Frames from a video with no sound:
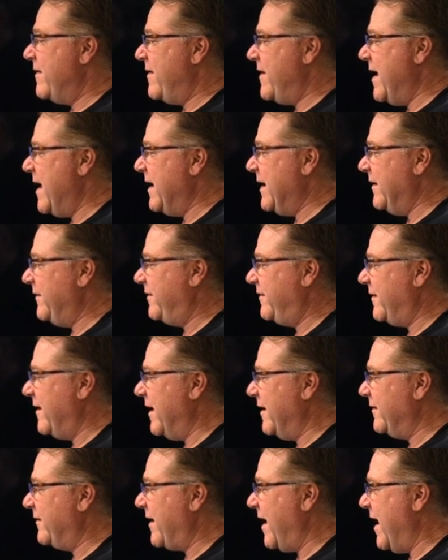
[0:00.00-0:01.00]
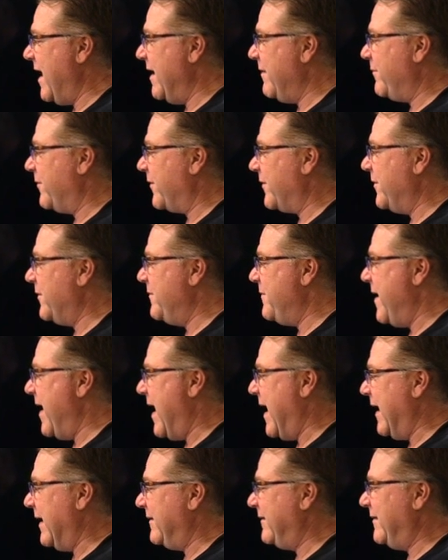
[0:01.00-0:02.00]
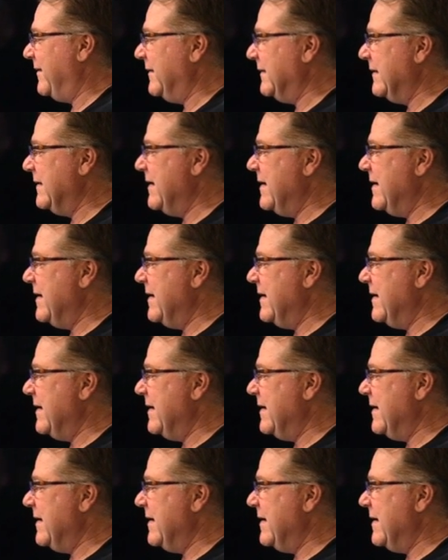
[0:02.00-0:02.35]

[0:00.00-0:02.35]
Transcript: Then he says, Hi, Brew Matt.